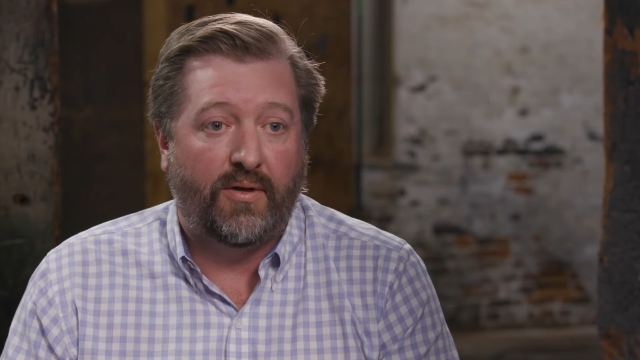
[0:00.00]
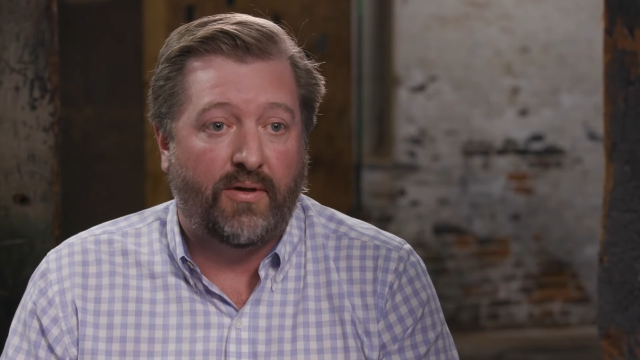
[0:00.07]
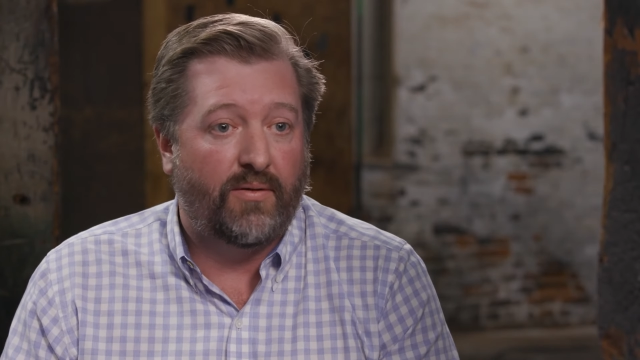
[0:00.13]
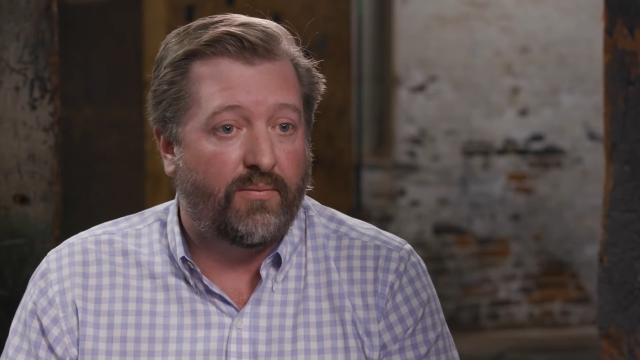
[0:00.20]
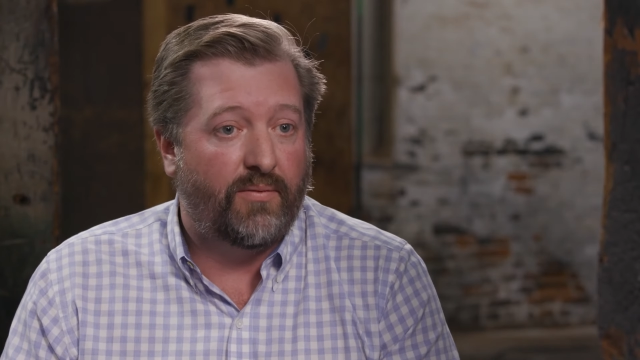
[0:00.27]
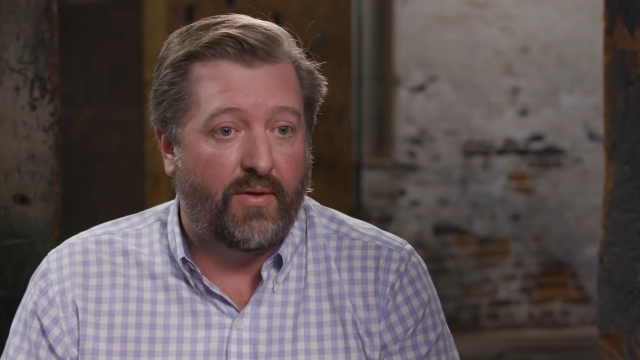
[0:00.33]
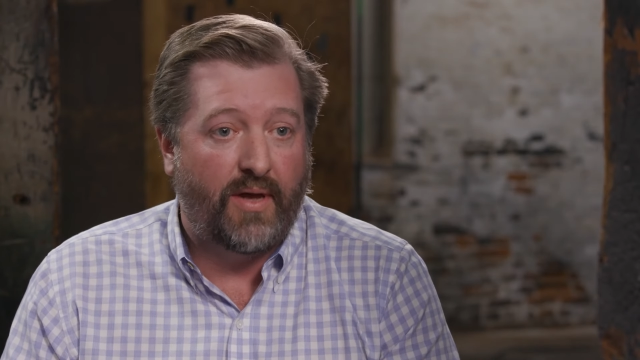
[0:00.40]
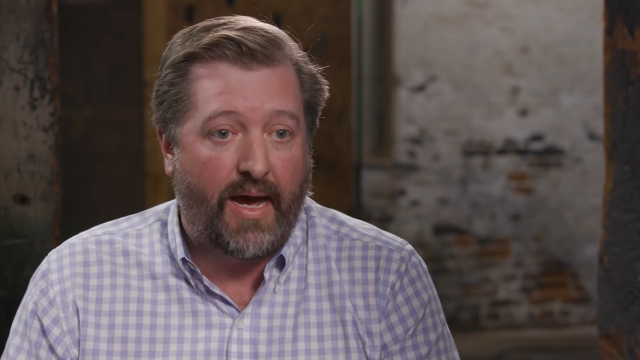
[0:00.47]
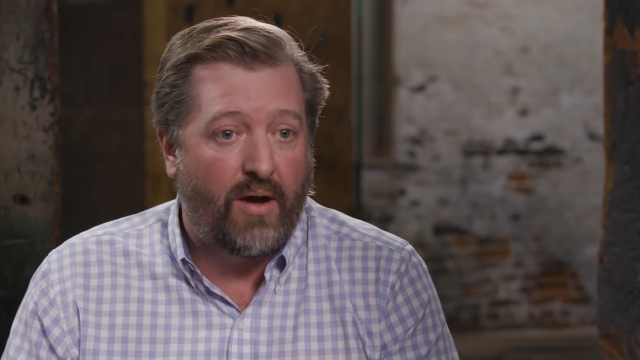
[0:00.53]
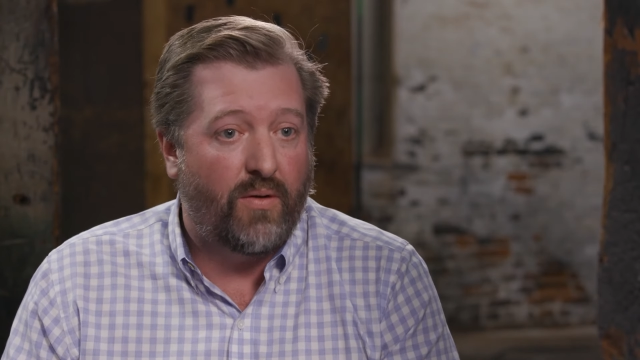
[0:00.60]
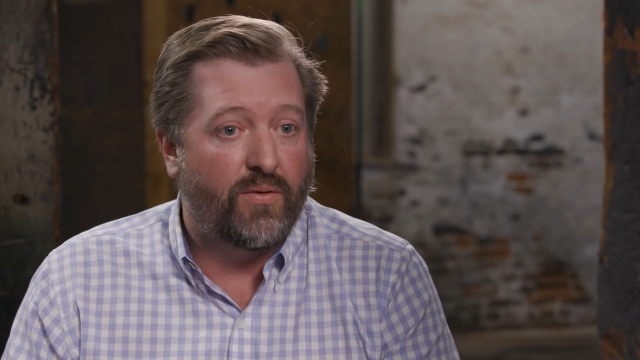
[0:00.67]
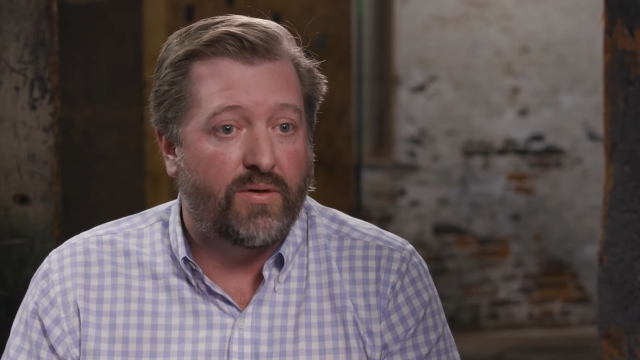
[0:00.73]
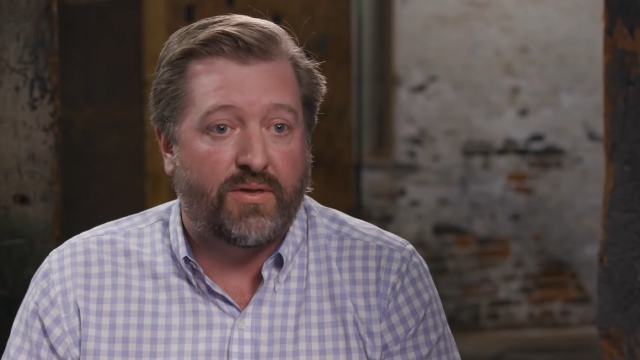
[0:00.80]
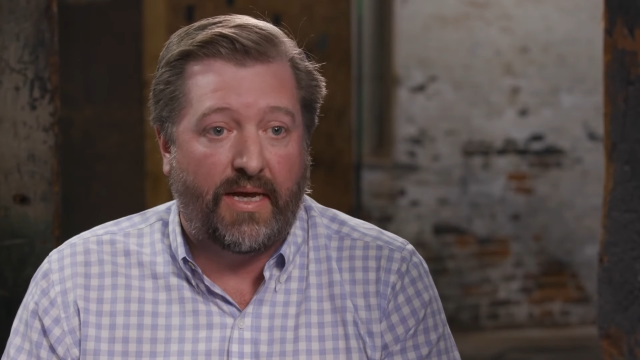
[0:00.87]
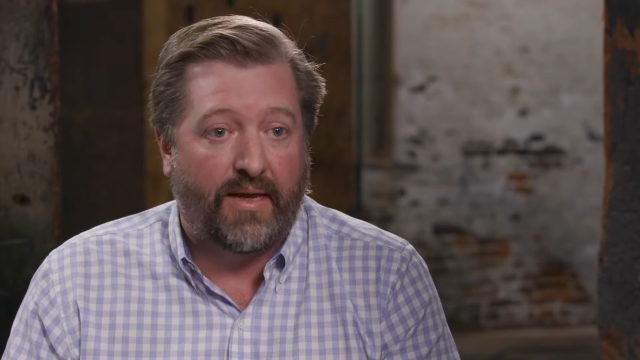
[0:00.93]
the
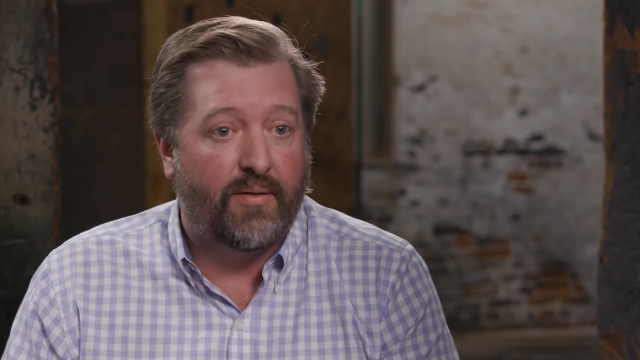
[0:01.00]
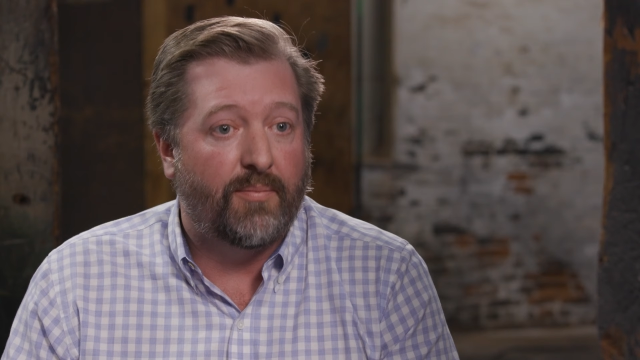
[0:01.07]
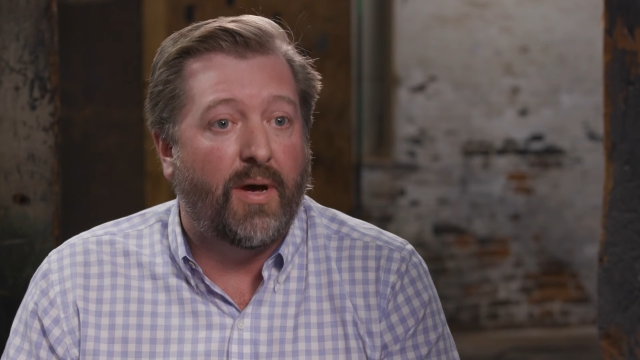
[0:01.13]
hours and the